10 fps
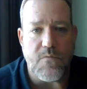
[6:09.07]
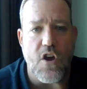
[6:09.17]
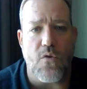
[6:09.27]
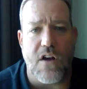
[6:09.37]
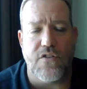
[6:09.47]

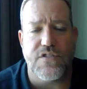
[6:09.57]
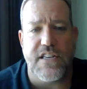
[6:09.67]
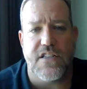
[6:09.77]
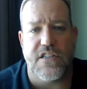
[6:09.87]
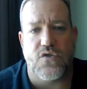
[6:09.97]
around New
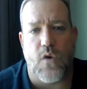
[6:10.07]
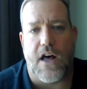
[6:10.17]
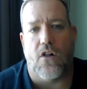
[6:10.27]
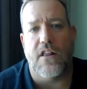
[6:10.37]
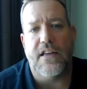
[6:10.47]
Zealand as
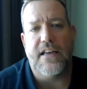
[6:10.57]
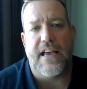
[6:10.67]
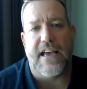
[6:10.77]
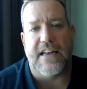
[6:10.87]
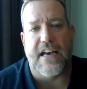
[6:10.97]
well.
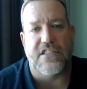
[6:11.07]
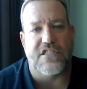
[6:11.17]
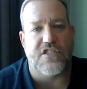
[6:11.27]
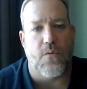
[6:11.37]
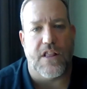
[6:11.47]
And
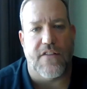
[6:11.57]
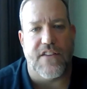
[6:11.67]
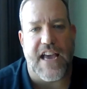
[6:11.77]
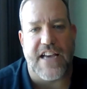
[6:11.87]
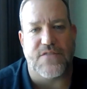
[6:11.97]
just know we love
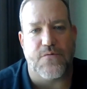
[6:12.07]
you guys.